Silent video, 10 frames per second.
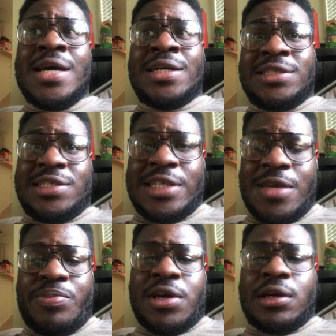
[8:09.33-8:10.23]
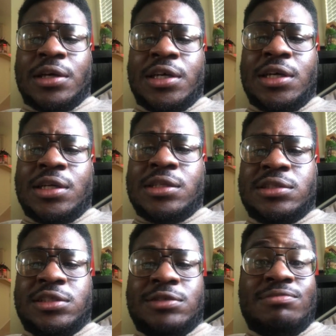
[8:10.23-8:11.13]
Sleeping
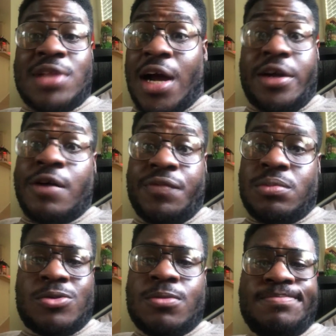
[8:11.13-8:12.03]
is not comfortable.